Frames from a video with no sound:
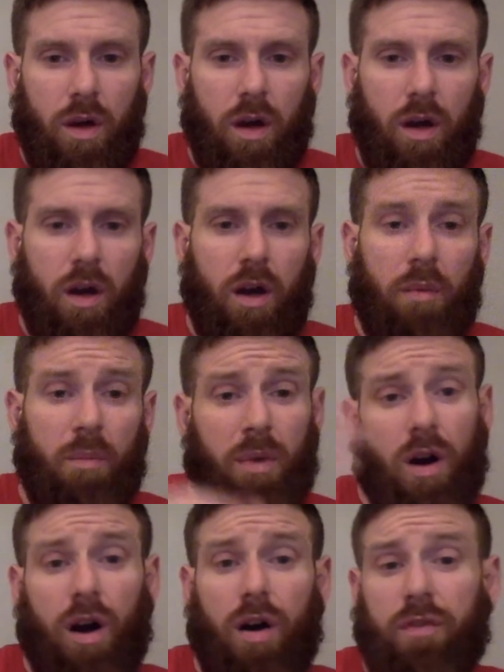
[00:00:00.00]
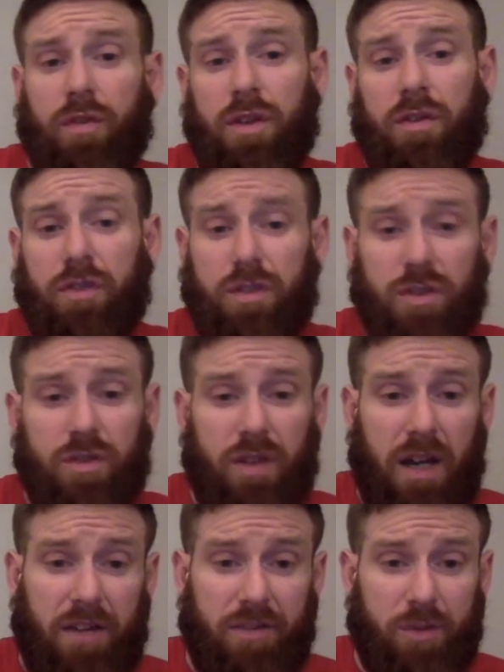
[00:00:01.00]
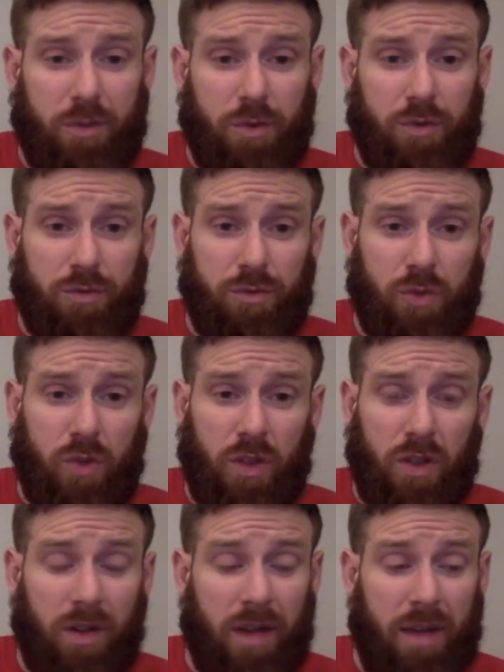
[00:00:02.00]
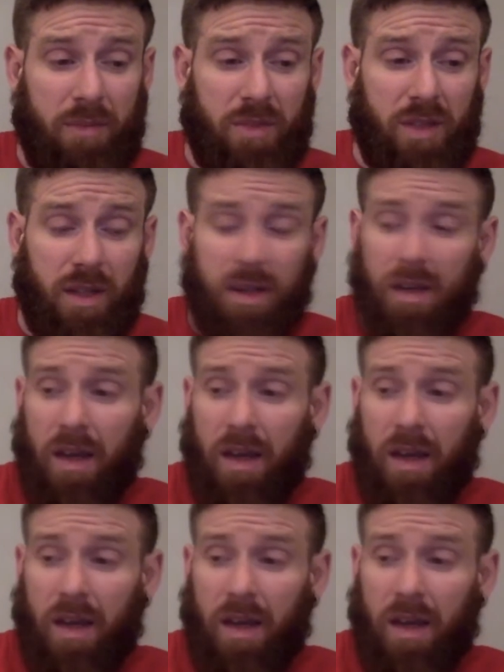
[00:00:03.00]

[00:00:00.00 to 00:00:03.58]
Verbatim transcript: um, half of the other stuff afterwards was running on empty.